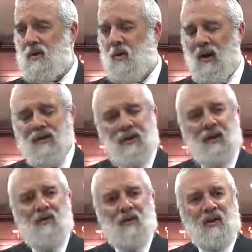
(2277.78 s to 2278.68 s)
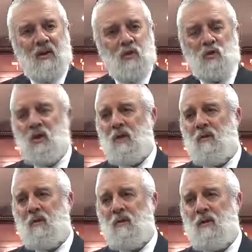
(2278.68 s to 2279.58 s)
The whole idea of the
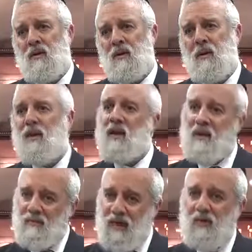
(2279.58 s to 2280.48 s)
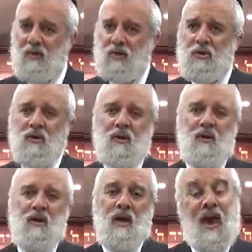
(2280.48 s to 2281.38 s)
kiddushin in marriage
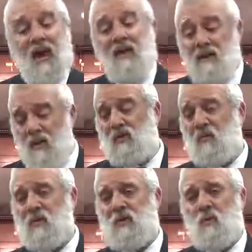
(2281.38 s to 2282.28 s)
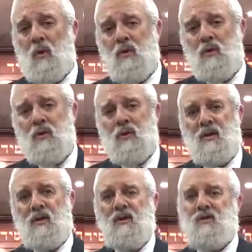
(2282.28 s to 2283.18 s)
and in mitzvot as well
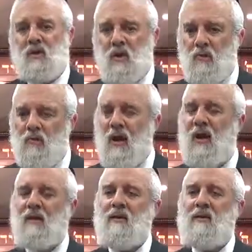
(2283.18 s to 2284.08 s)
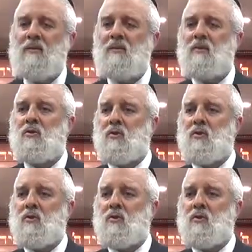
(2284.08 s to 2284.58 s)
is to combine the